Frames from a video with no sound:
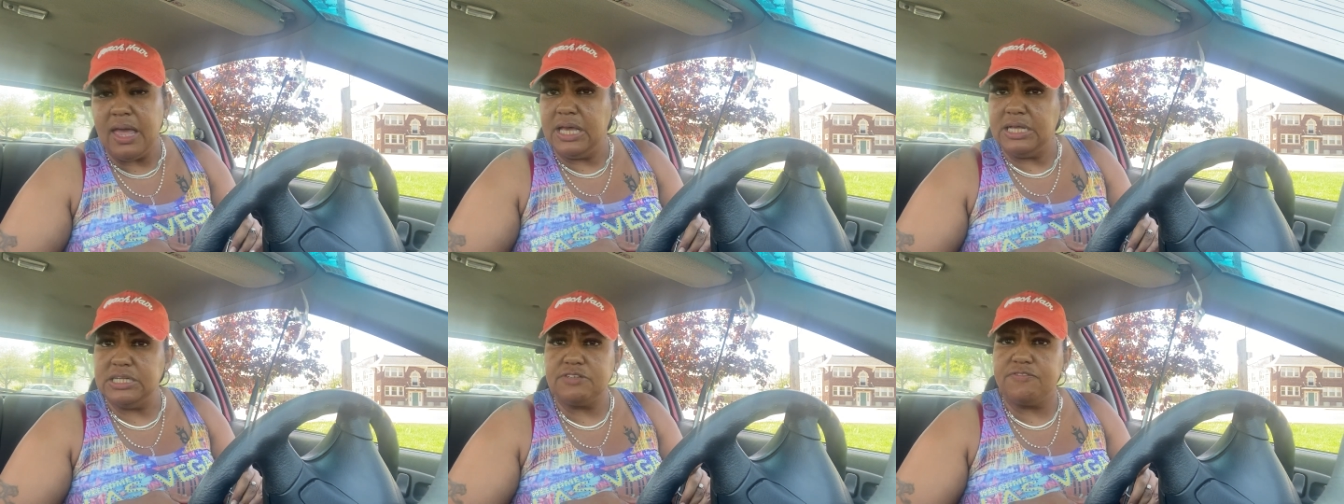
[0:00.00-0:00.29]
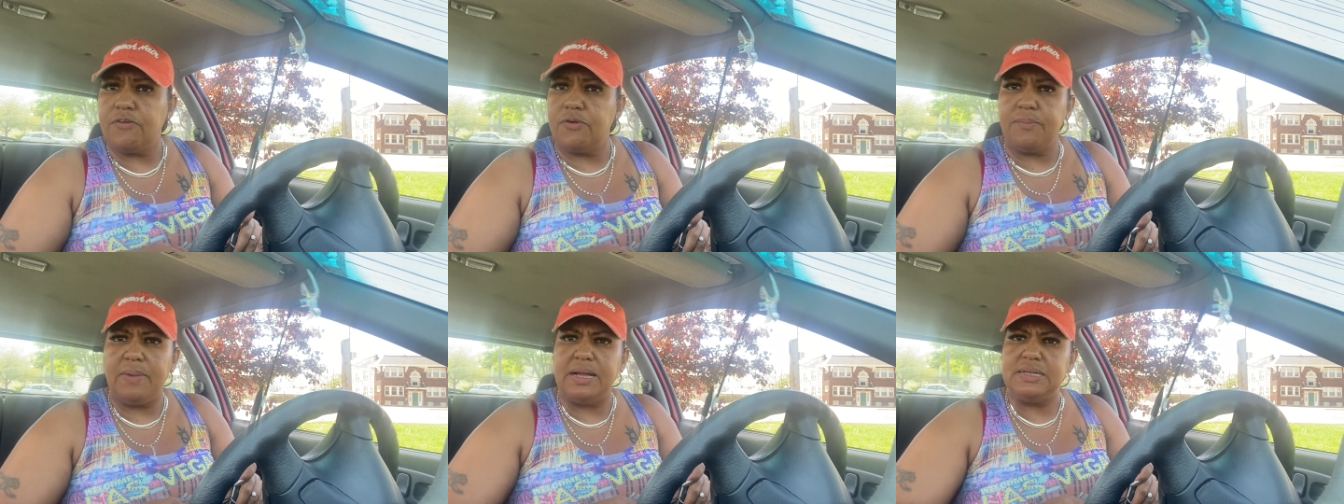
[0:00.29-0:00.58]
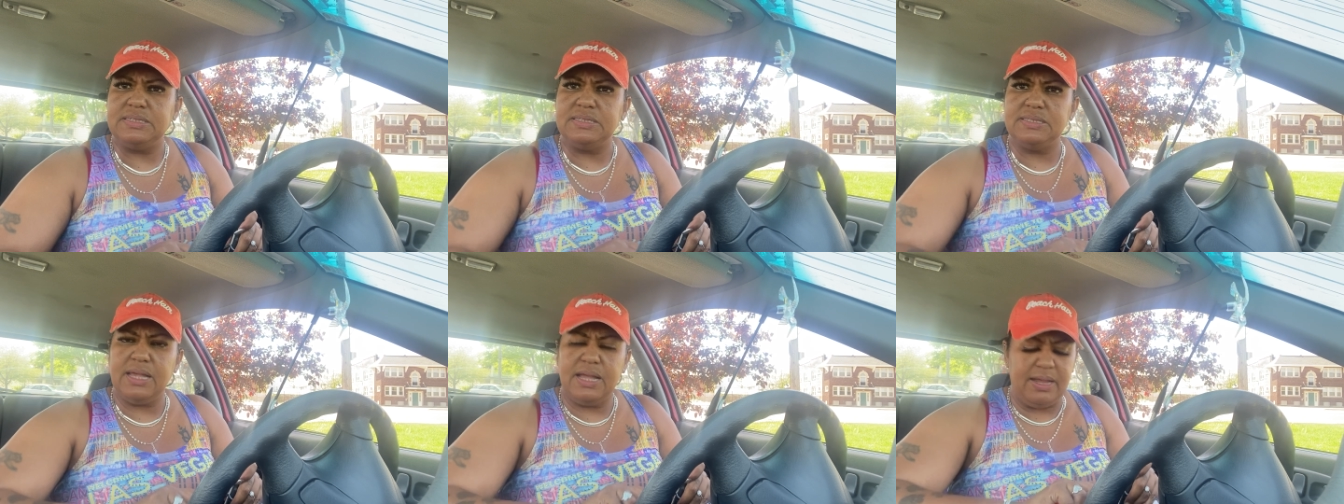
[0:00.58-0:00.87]
is for
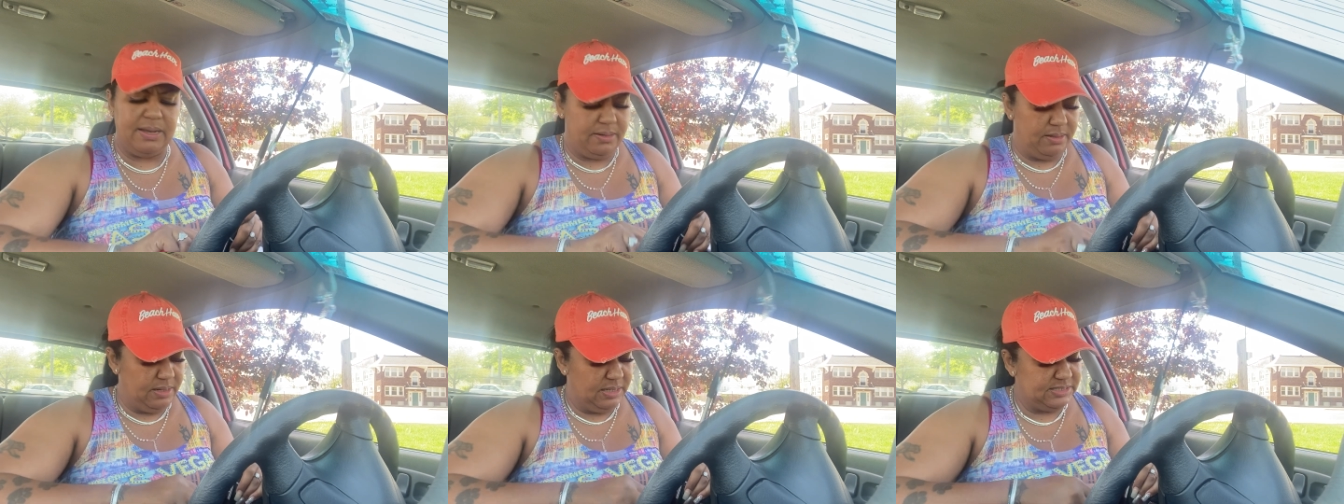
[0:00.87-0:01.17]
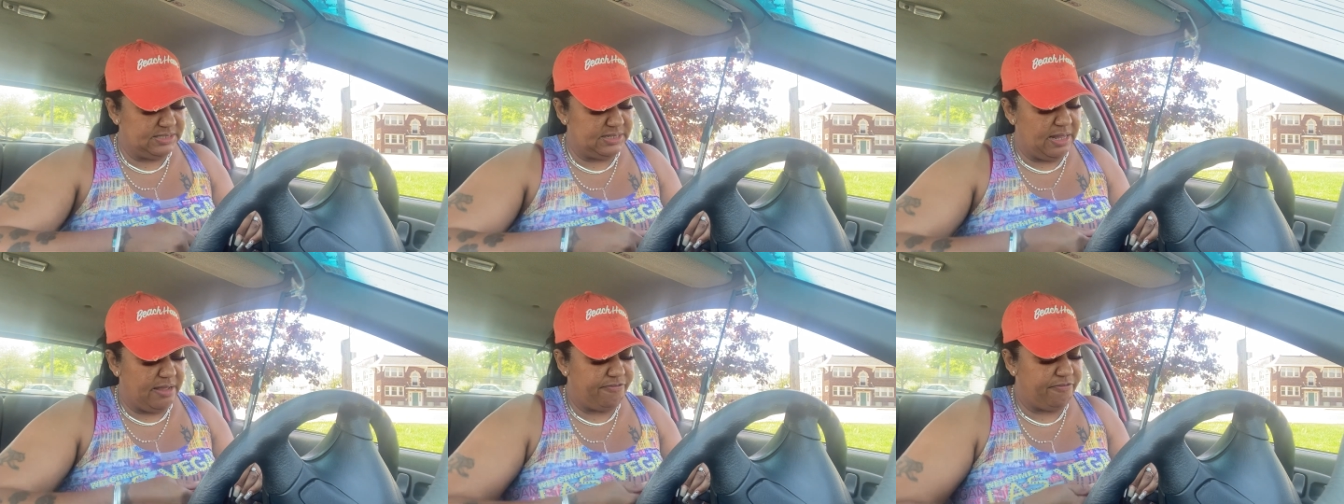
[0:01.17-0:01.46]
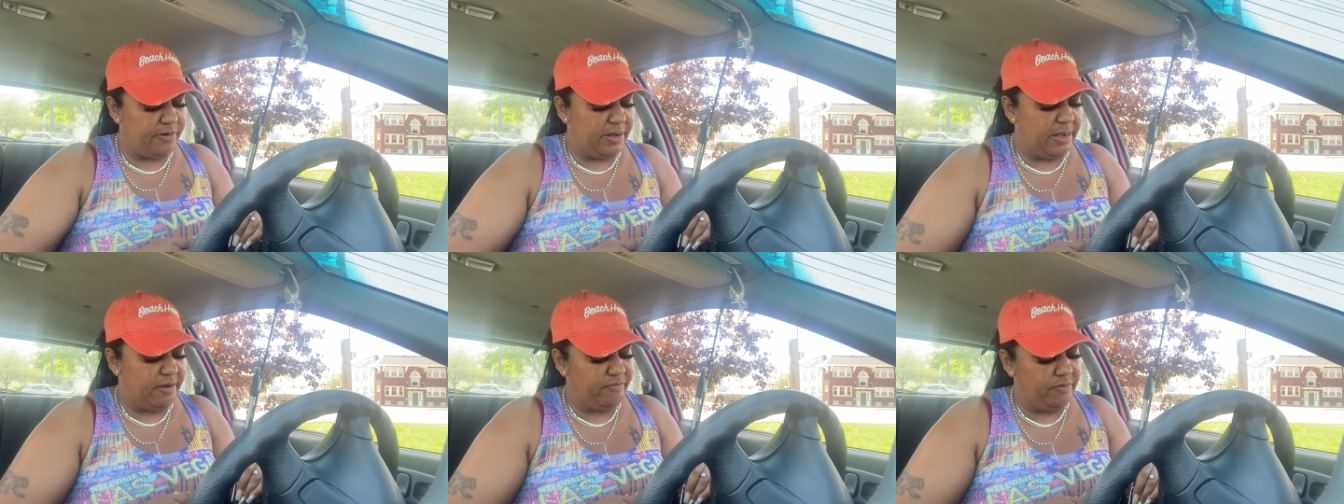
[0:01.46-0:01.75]
my son. It's not
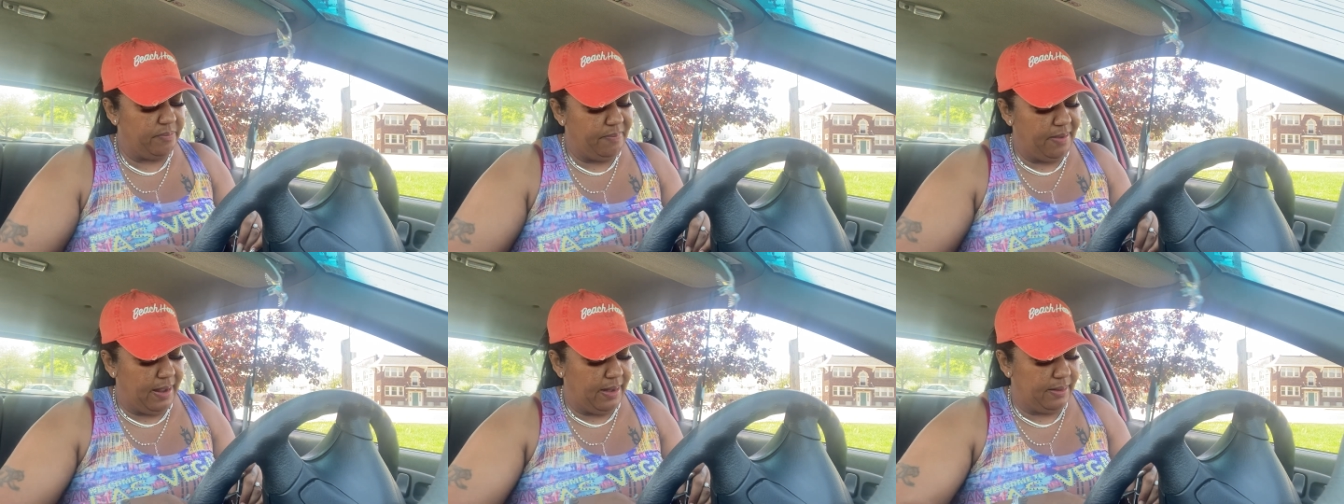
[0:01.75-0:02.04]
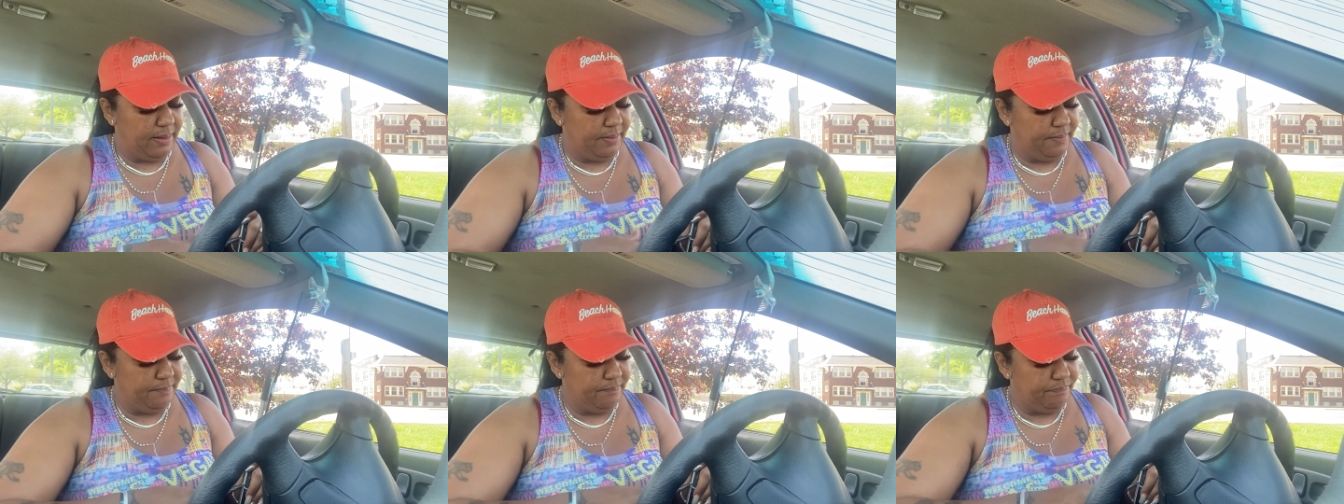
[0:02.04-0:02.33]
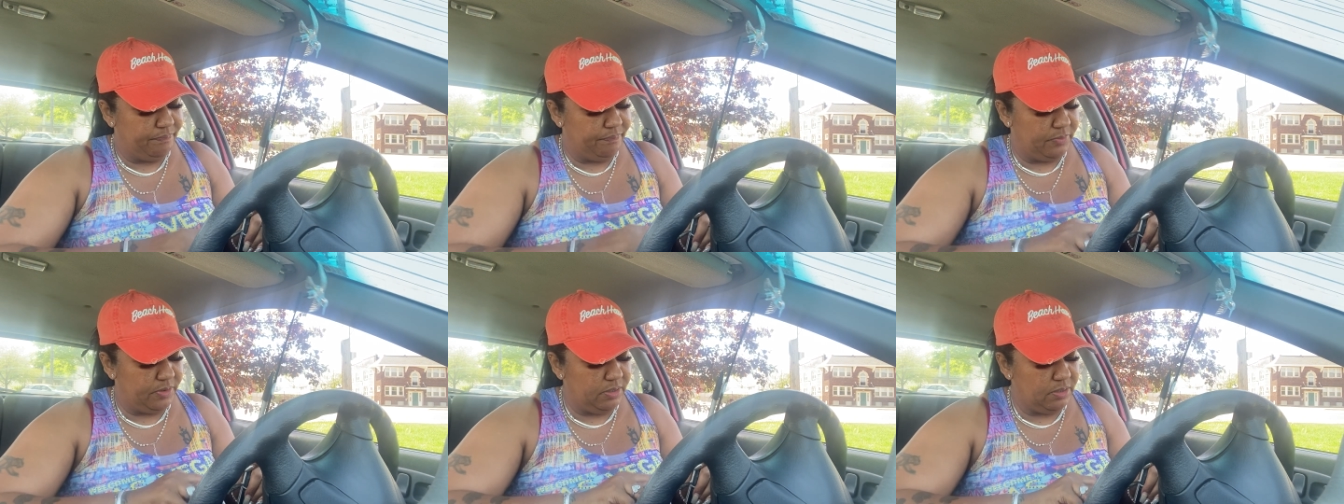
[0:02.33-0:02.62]
for everybody,
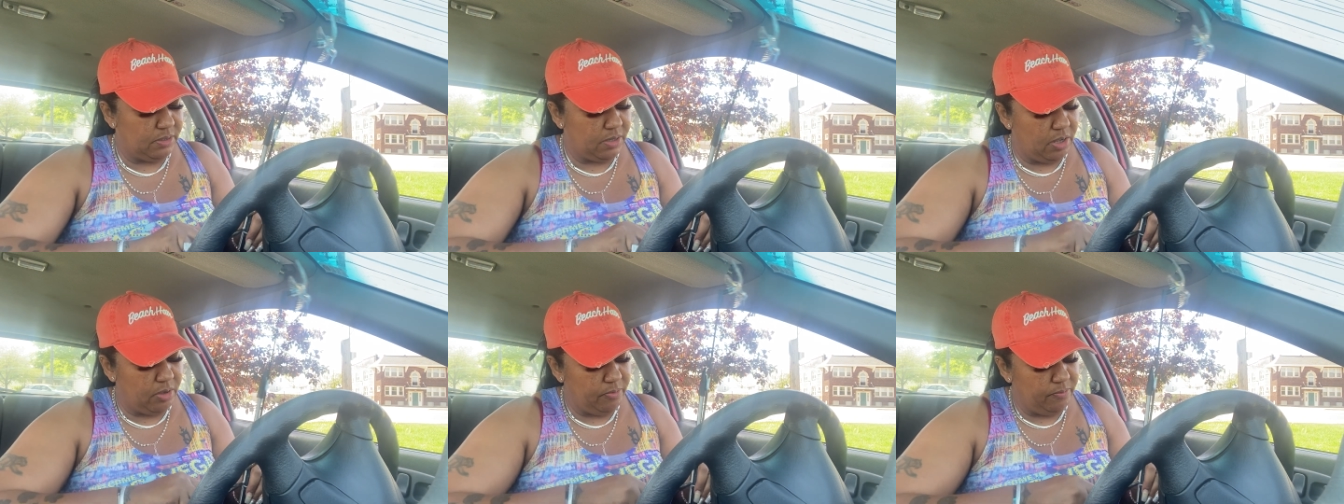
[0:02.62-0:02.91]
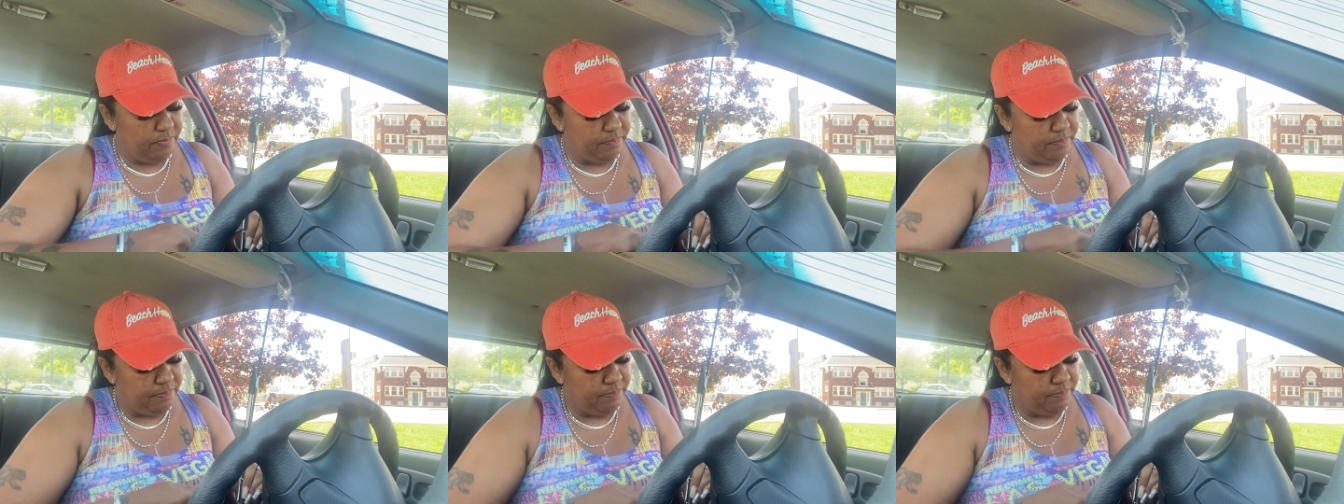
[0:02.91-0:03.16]
you know?